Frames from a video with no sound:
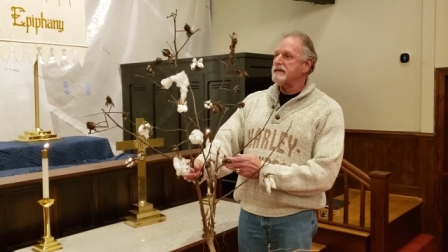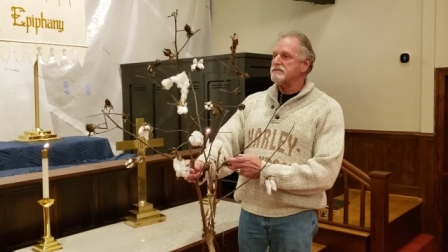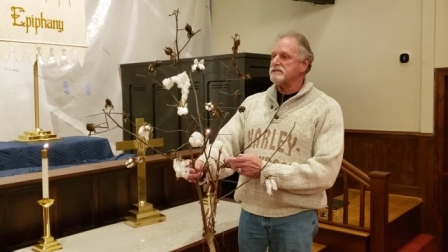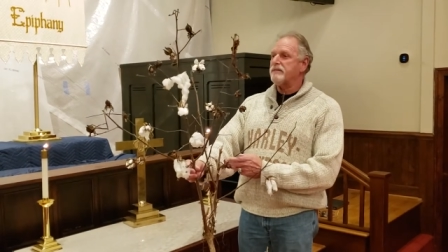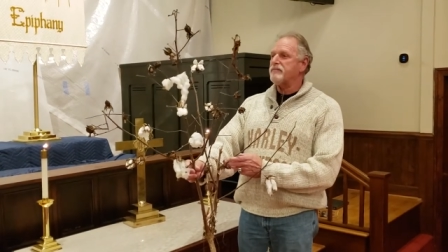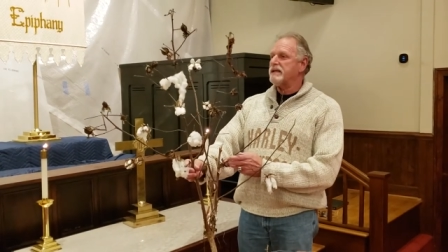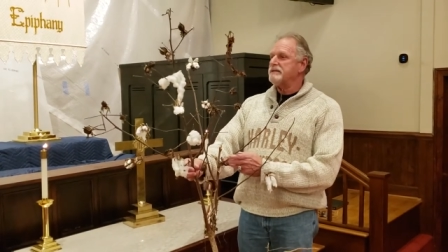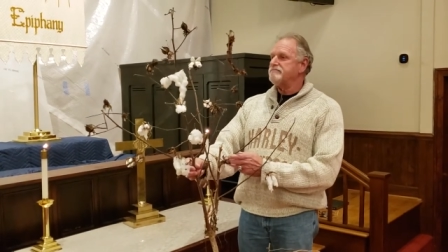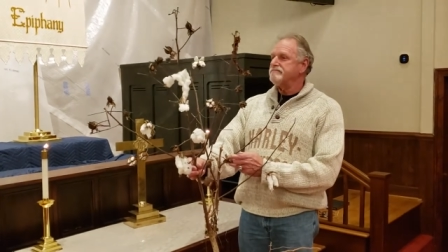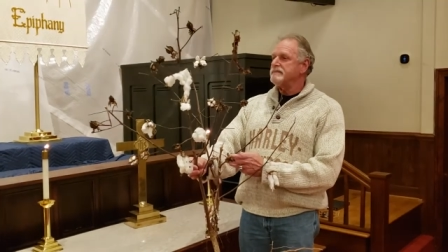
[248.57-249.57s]
of
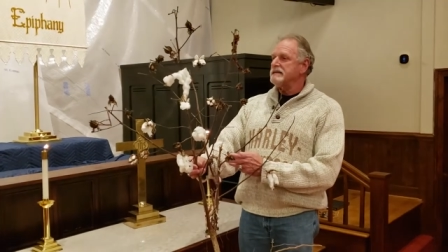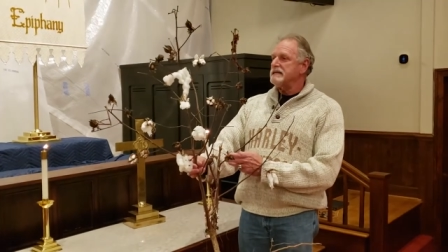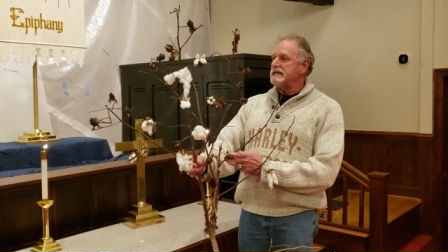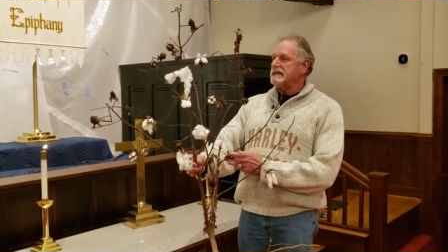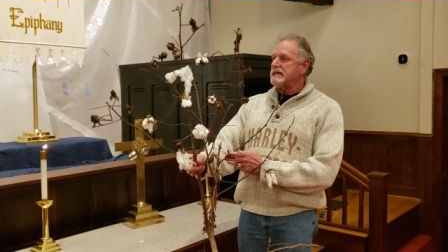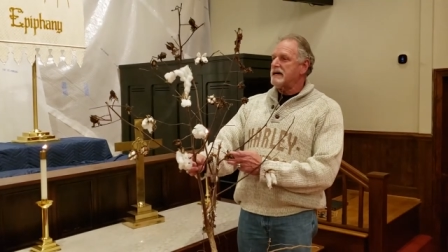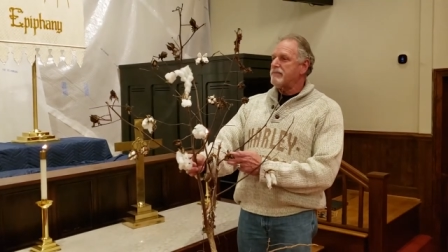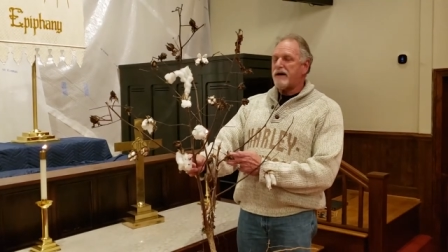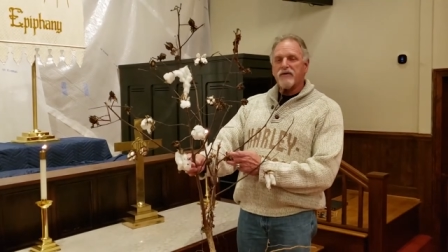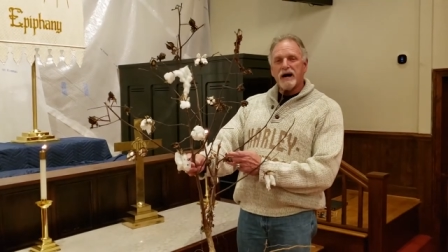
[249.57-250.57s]
something
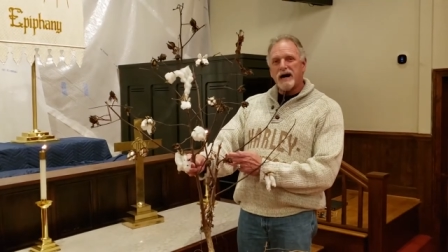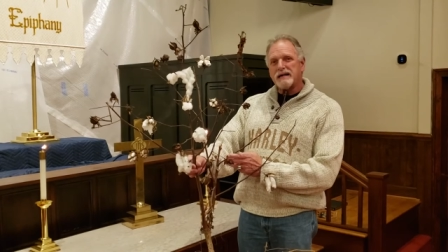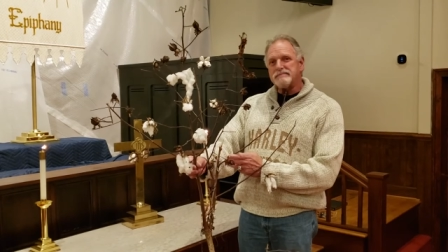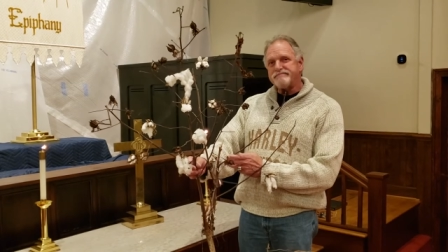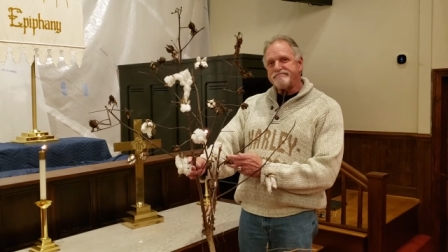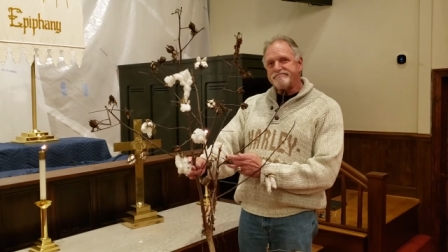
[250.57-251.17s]
about cotton.